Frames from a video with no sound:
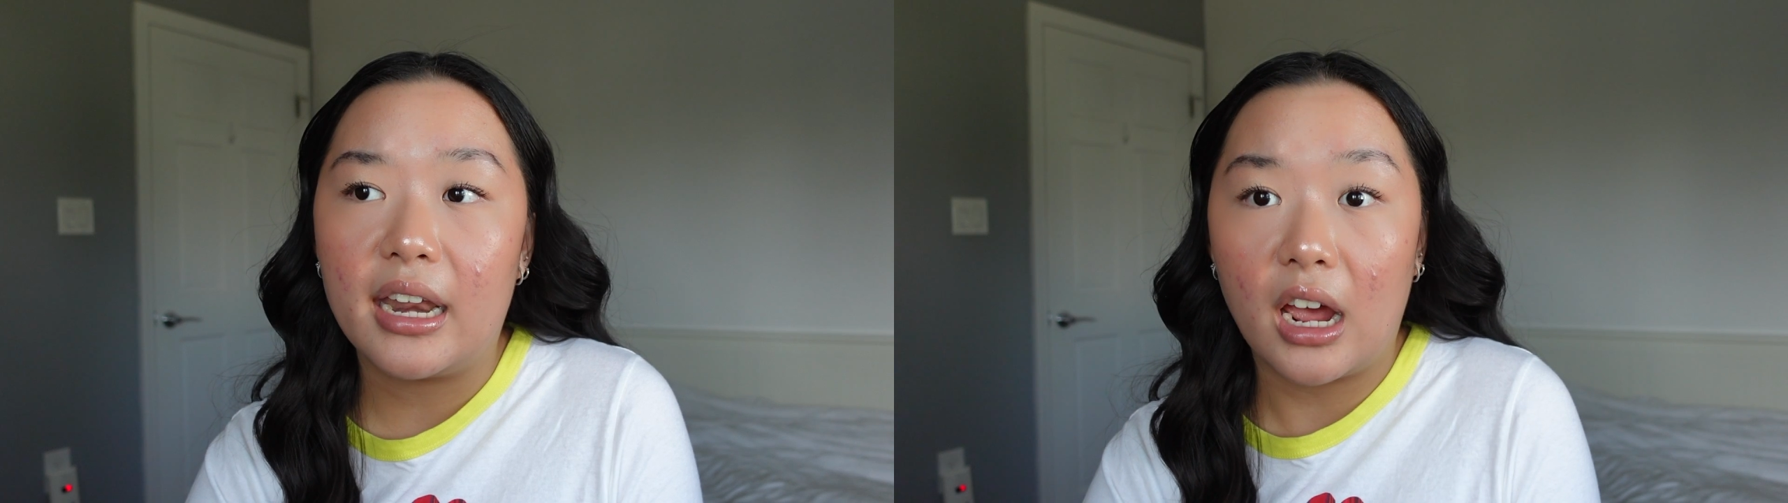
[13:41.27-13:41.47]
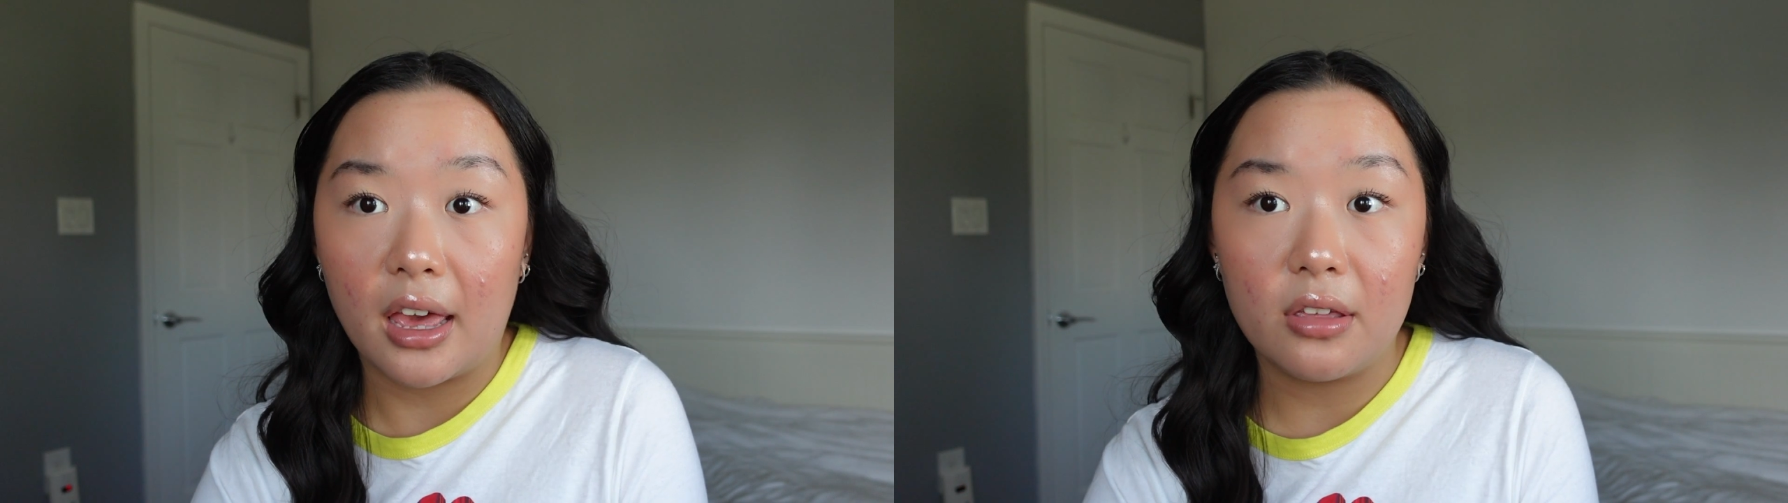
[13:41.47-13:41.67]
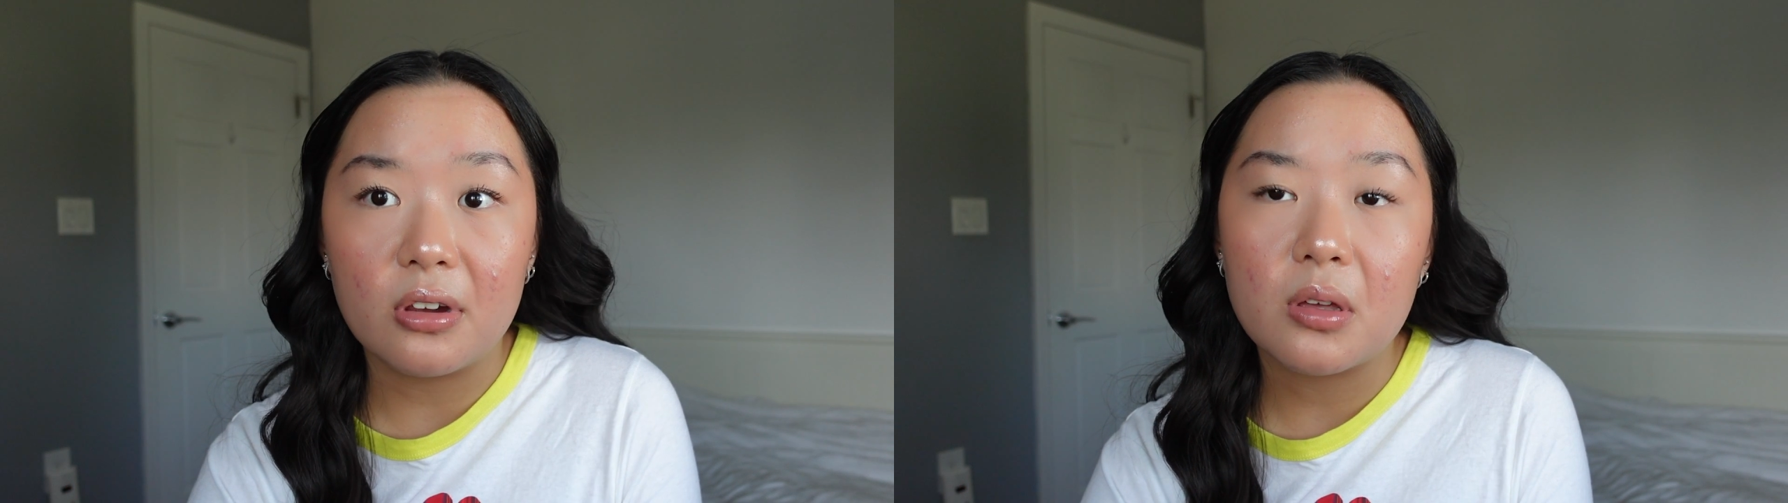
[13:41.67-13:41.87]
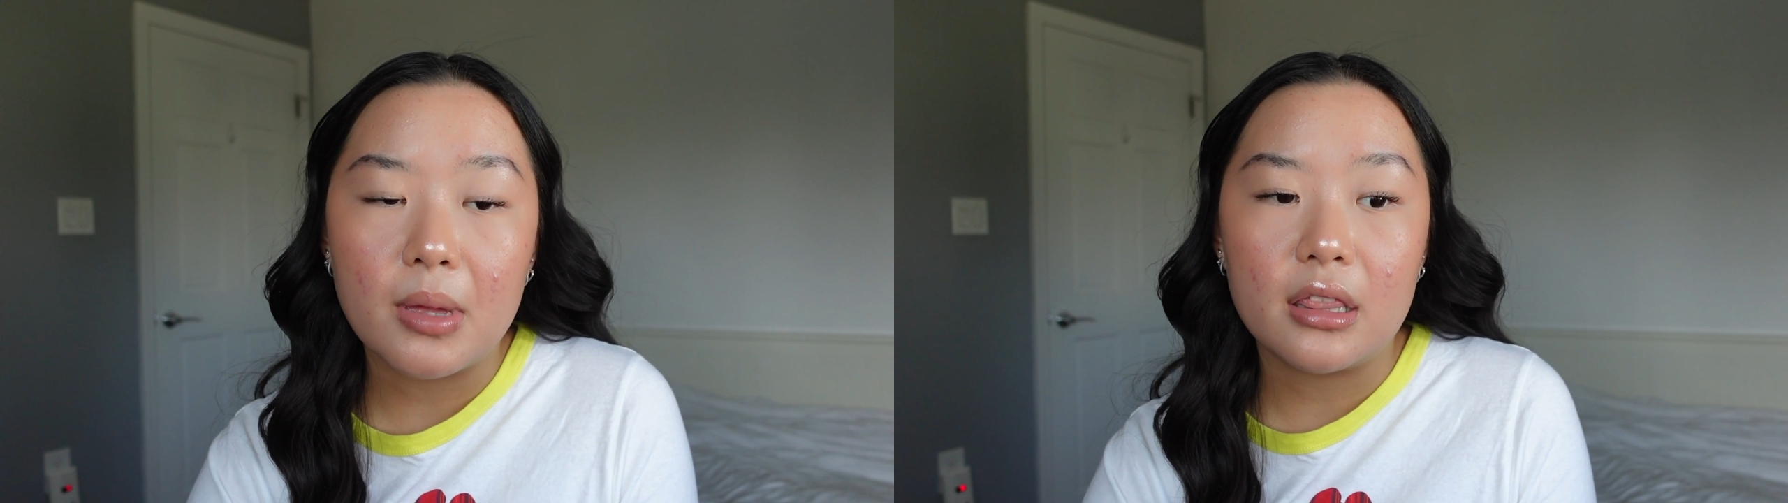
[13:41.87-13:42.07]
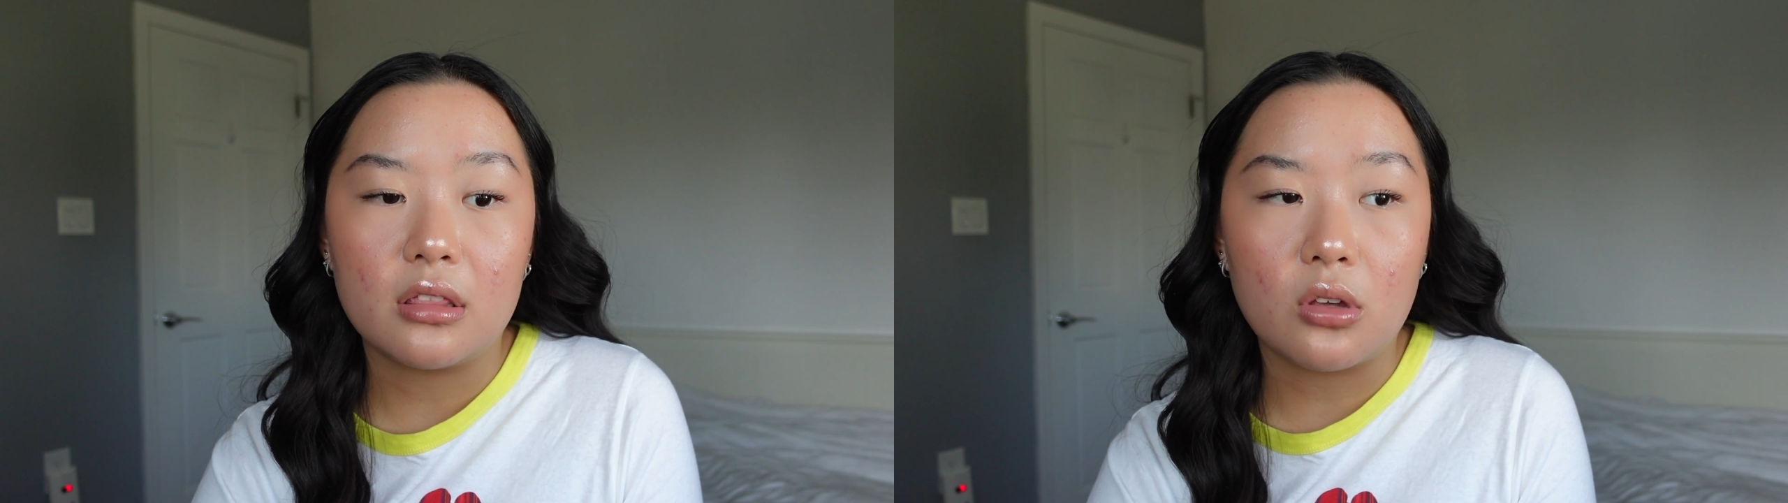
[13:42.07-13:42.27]
I'd highly
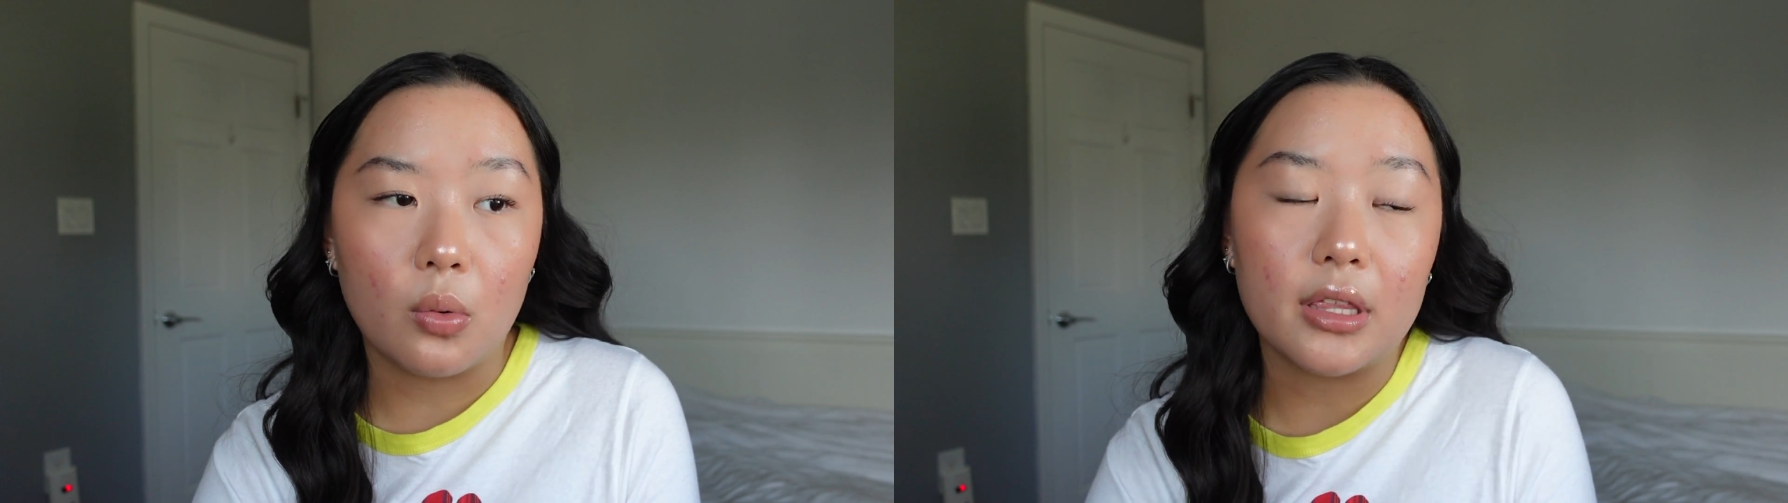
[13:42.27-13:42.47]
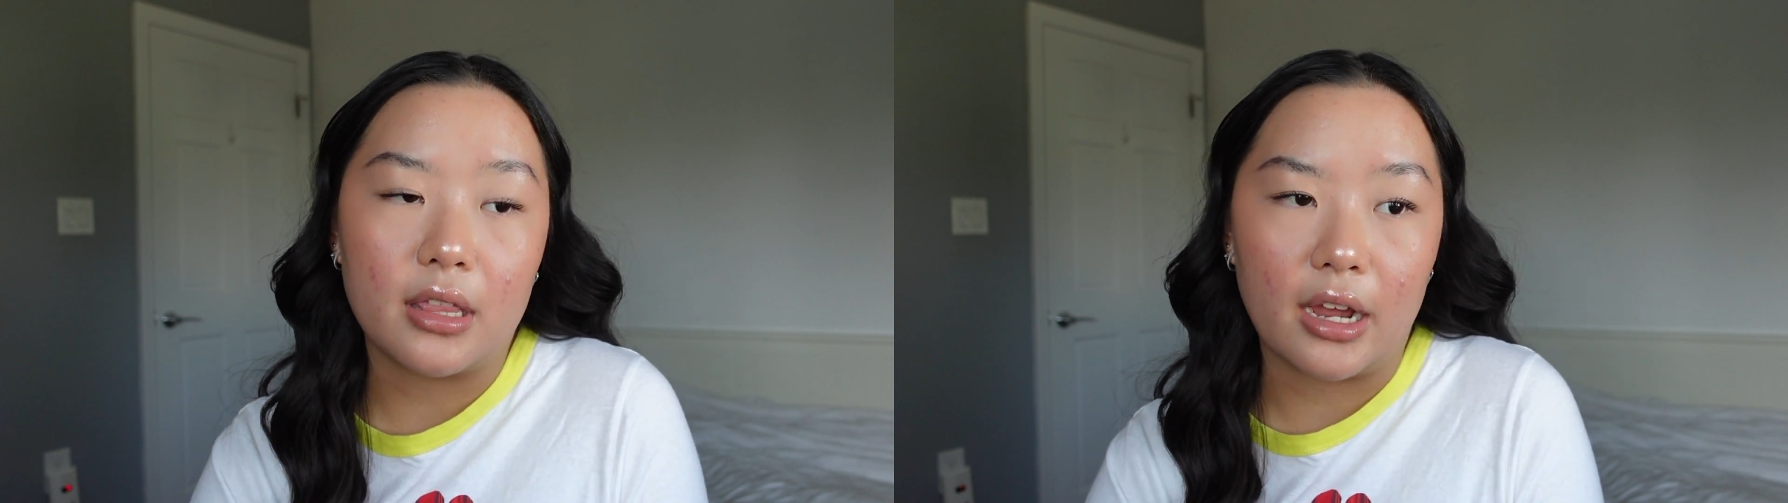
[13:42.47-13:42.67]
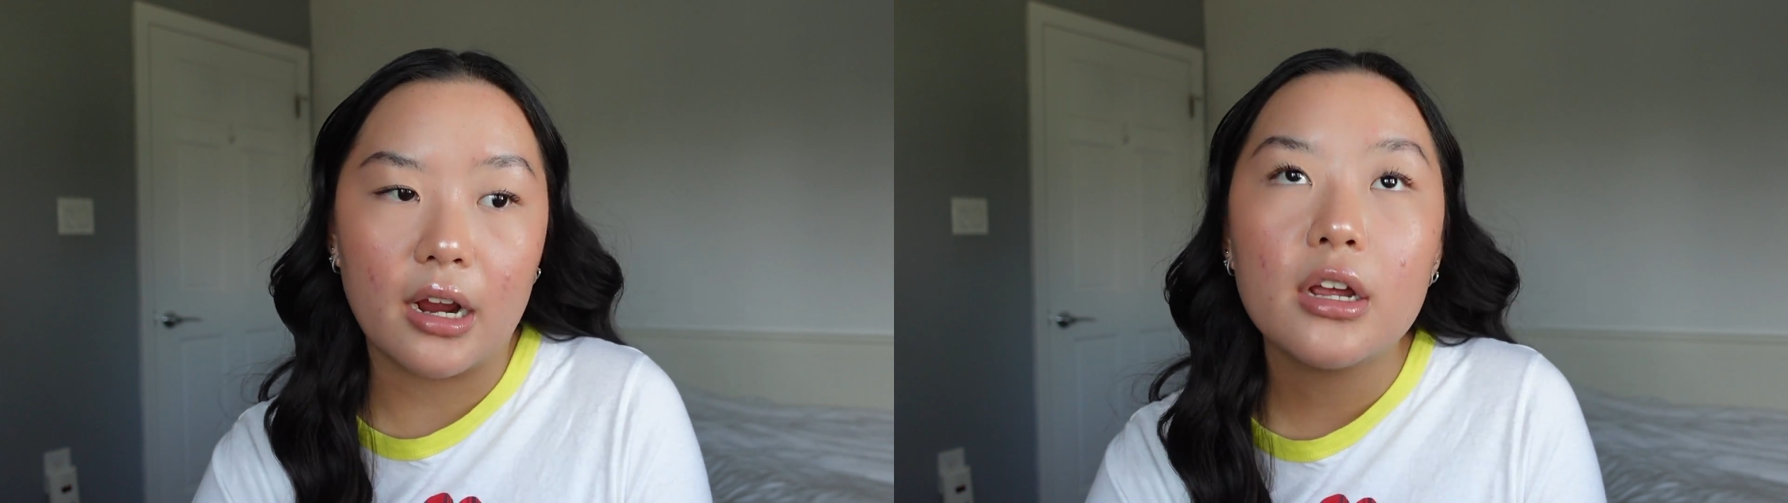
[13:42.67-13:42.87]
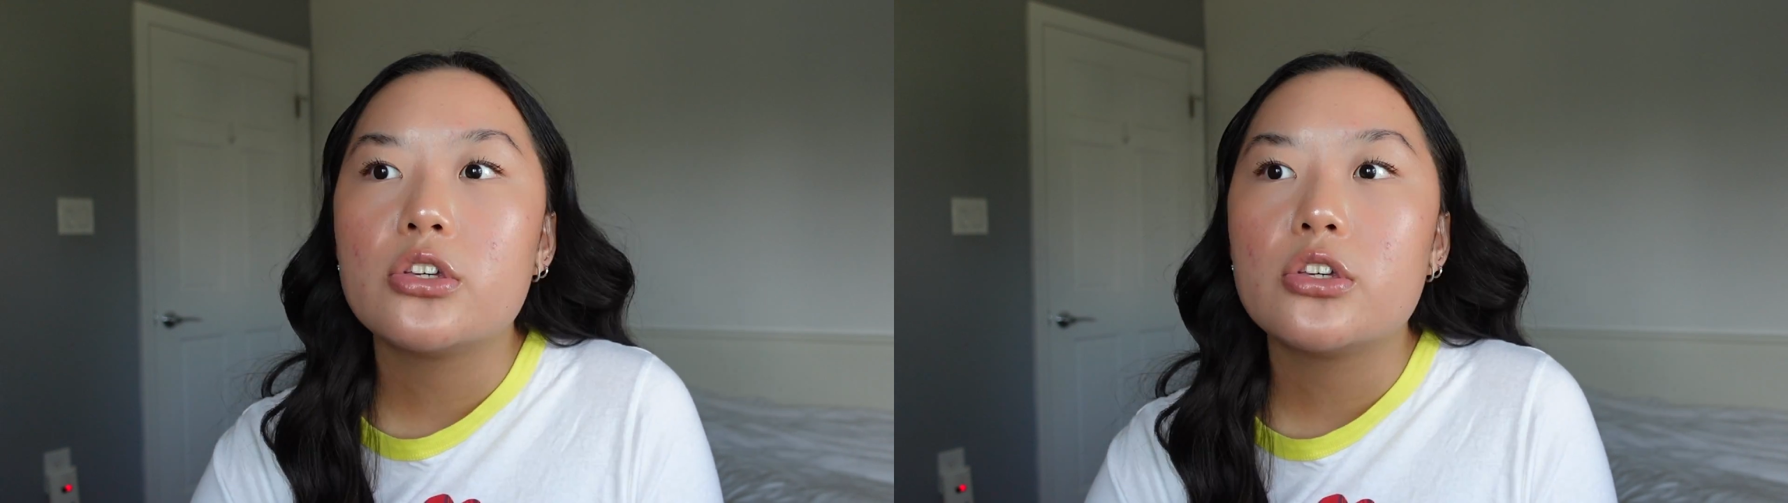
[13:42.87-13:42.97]
recommend going there.